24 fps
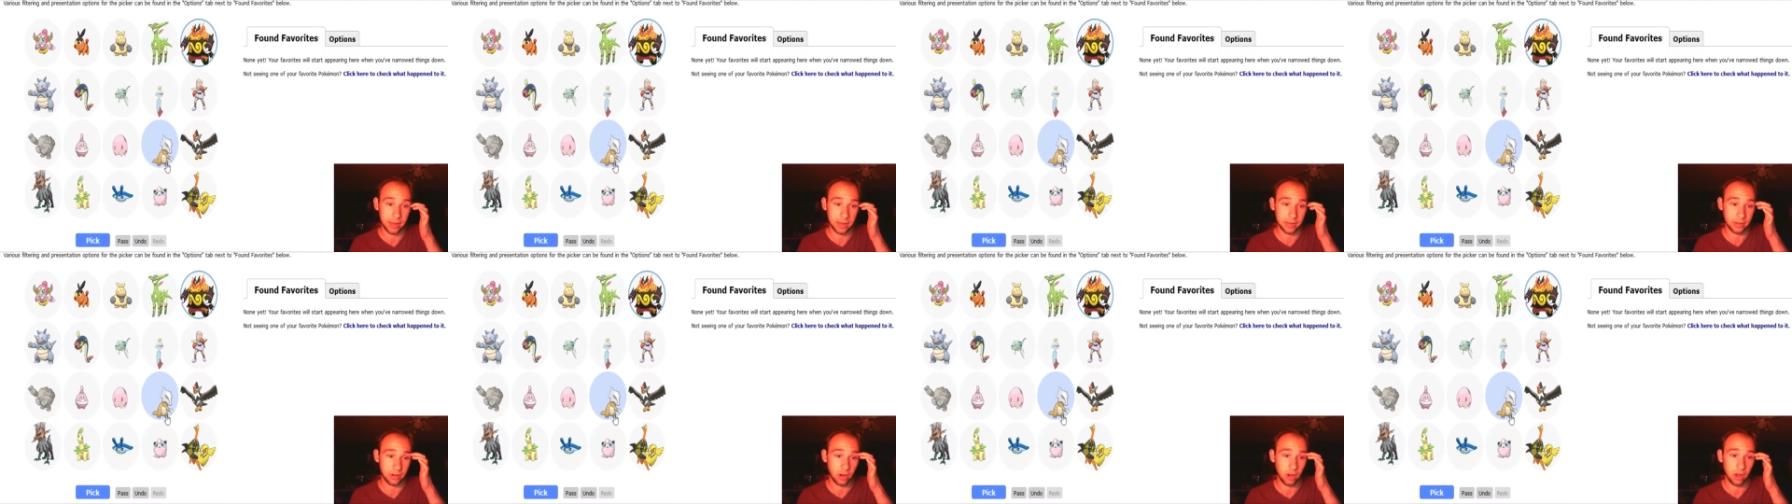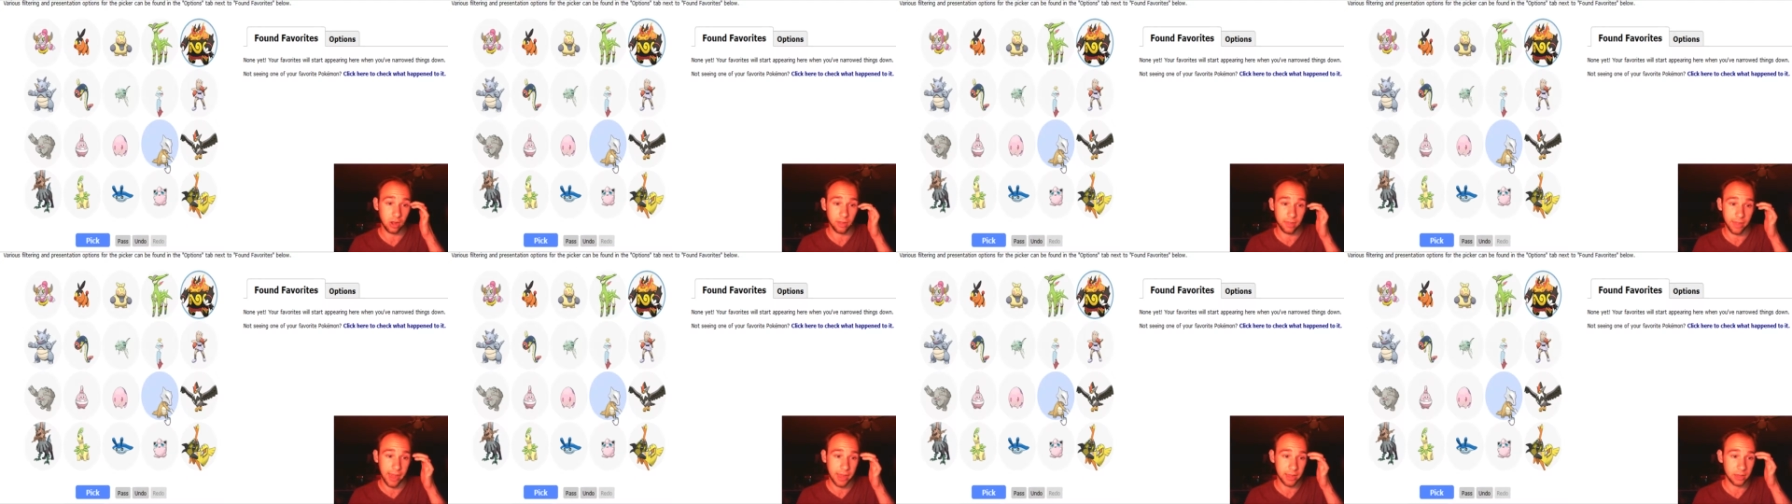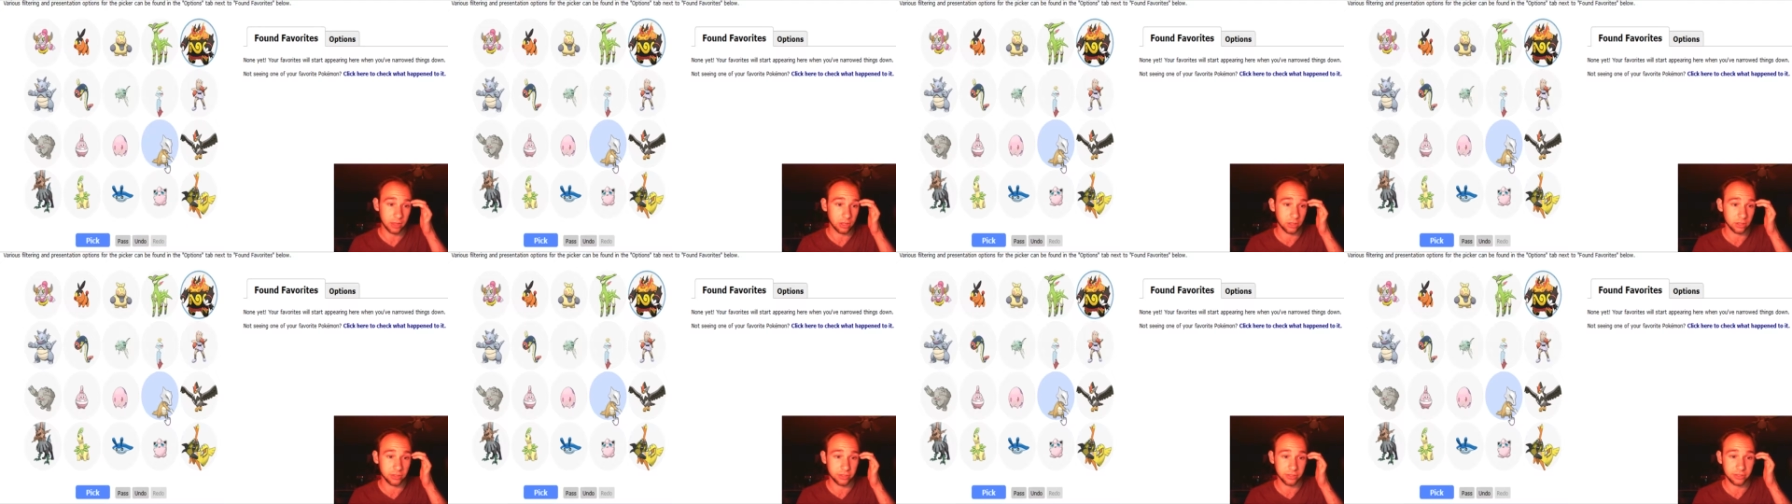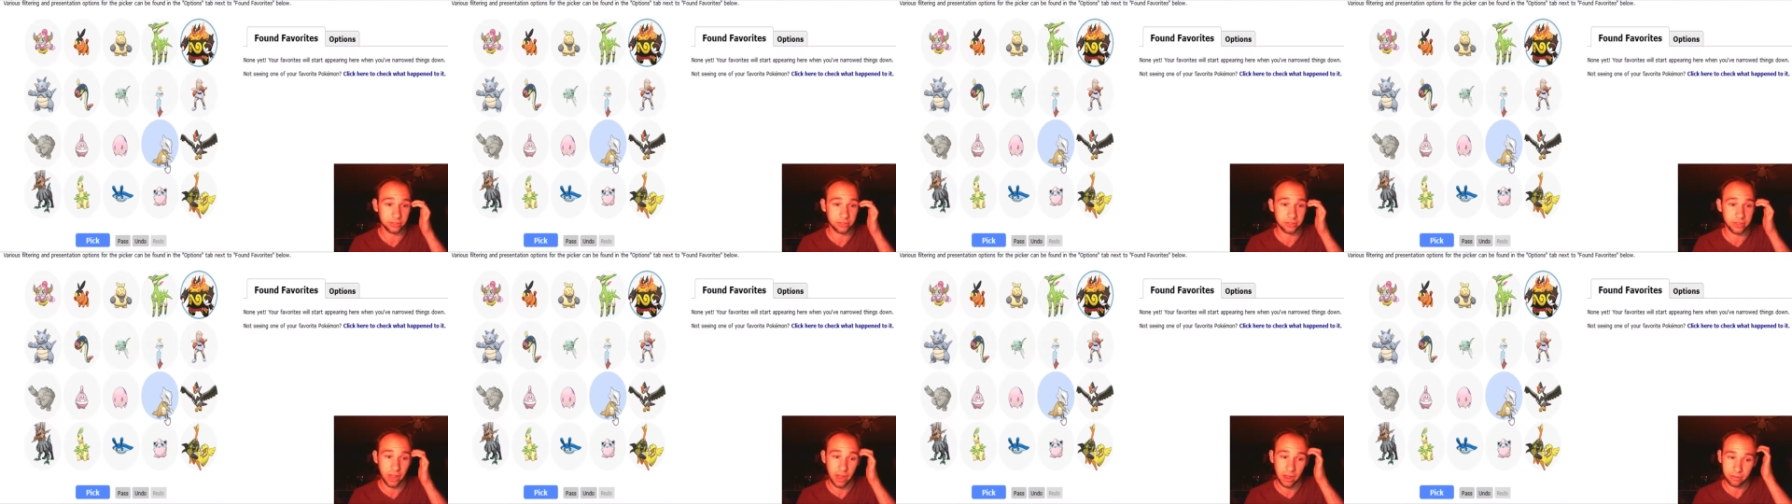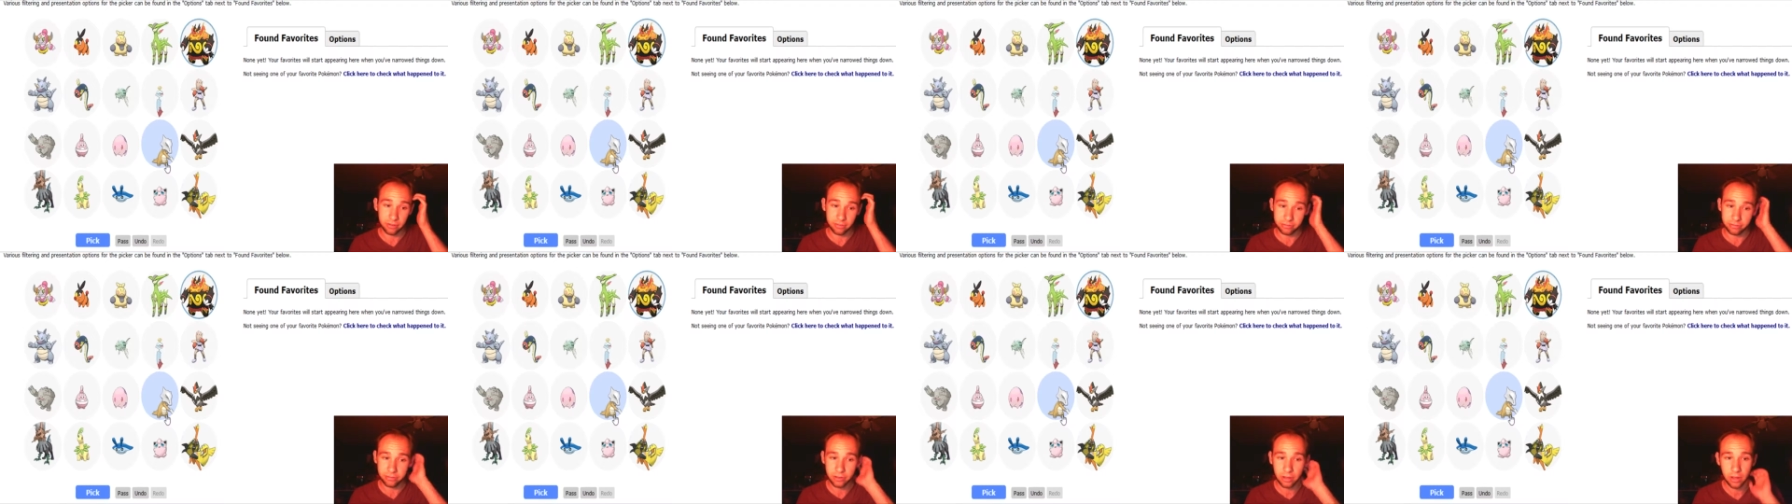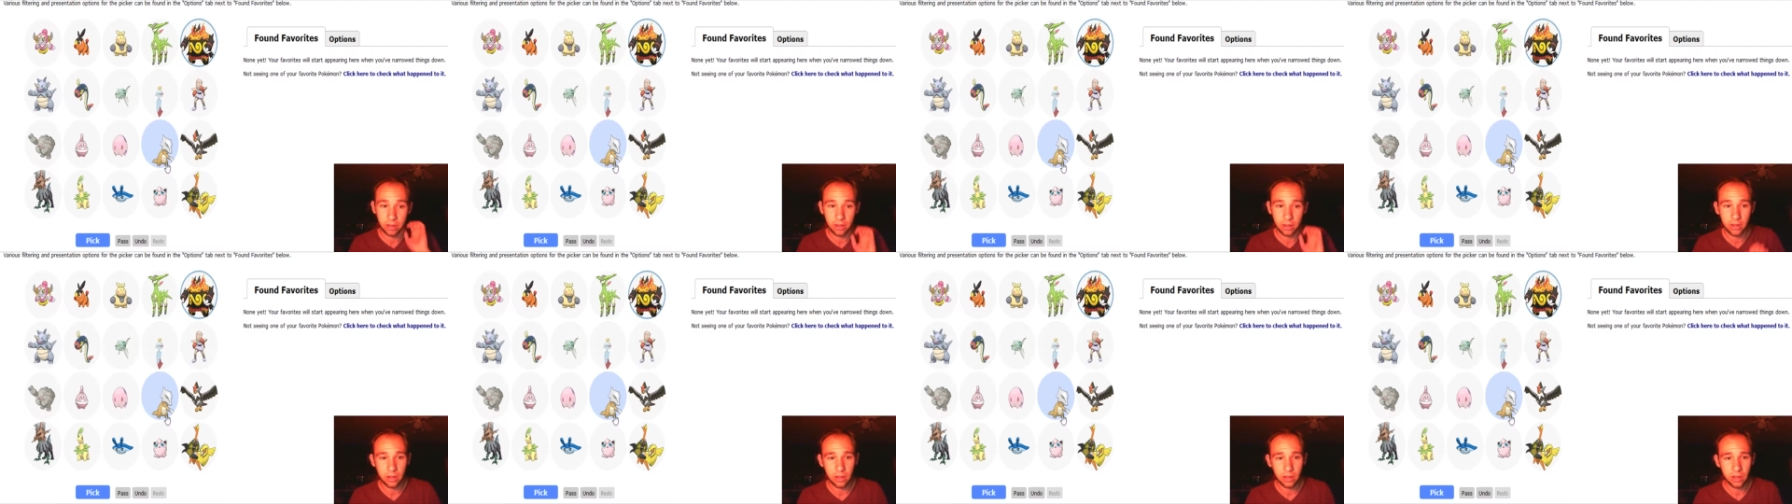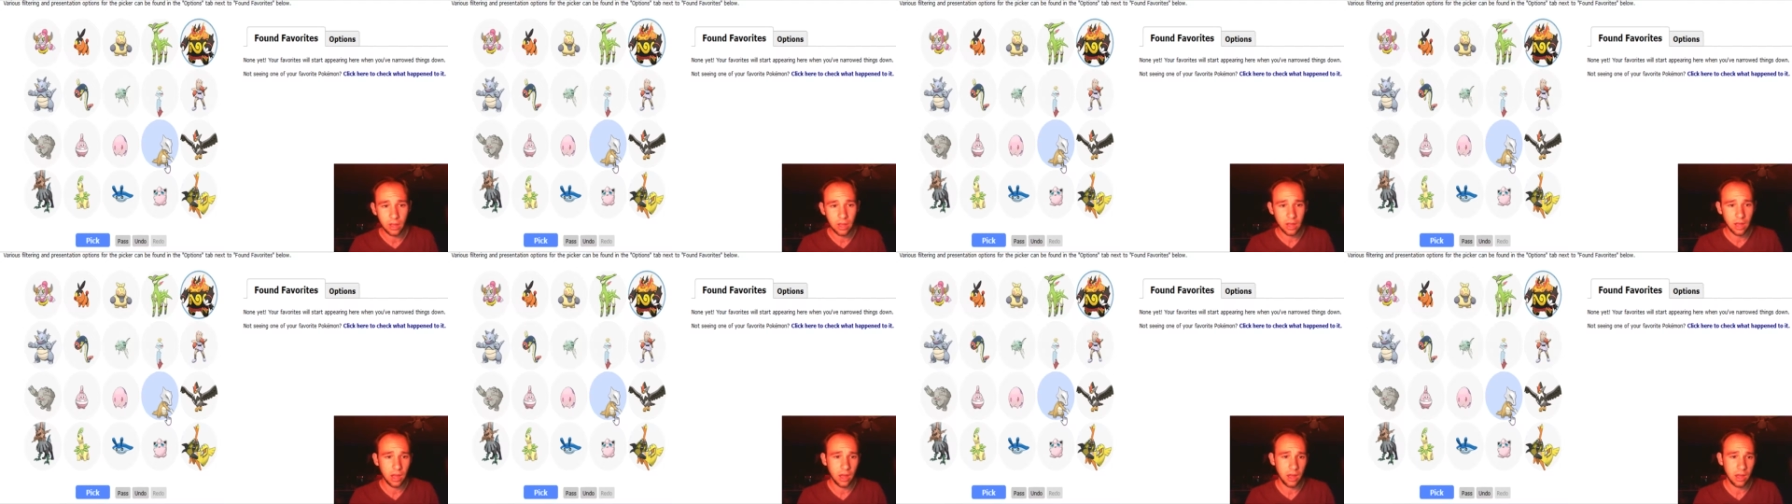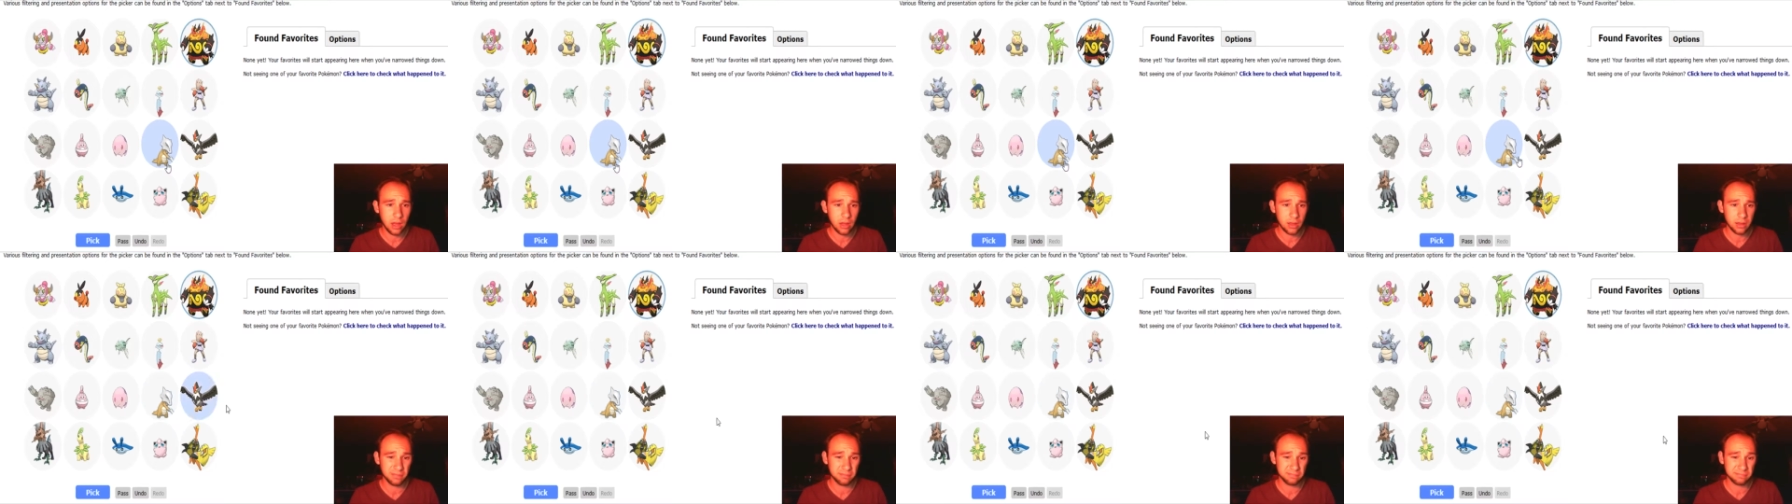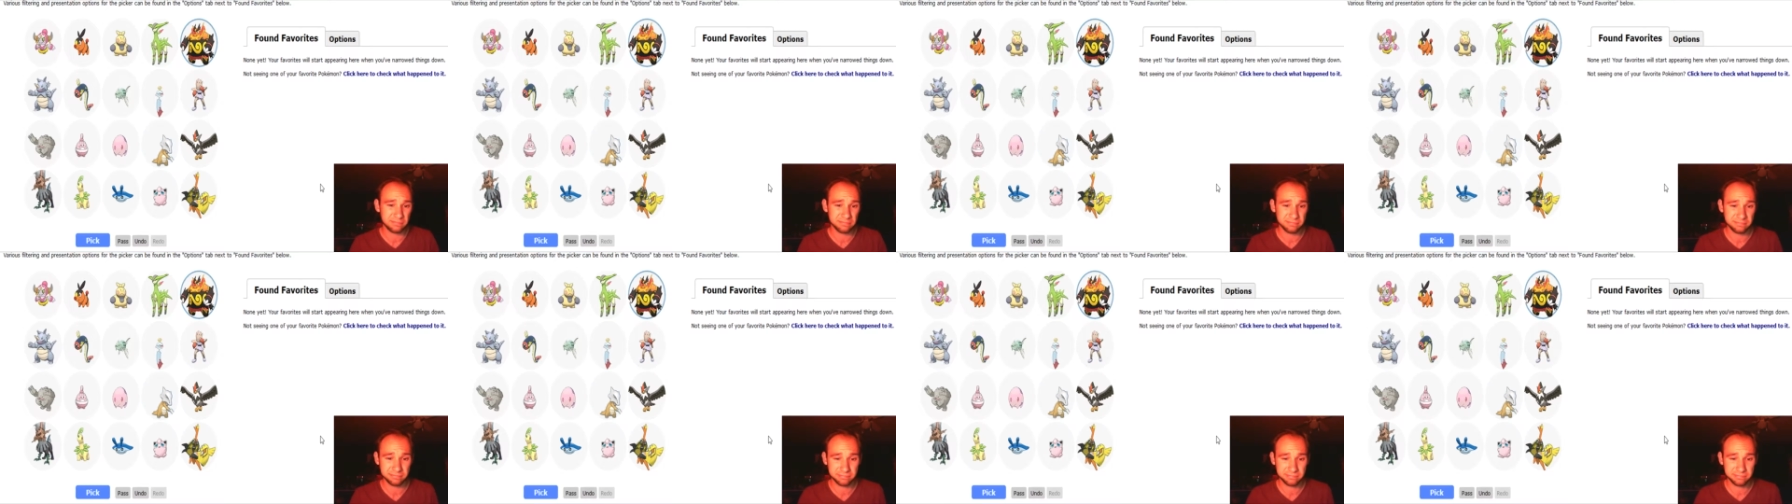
and all that good stuff. Um,